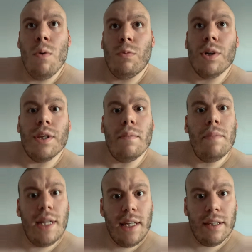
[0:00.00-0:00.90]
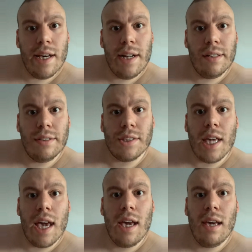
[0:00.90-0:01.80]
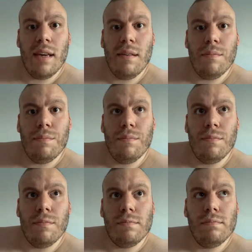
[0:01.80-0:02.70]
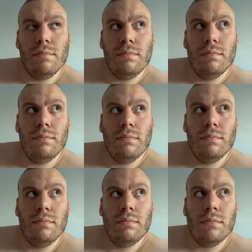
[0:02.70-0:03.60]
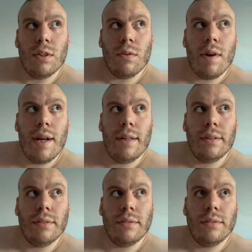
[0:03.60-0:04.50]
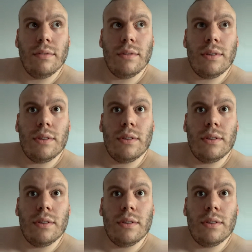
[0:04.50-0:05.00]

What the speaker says: One of the mini layers came around,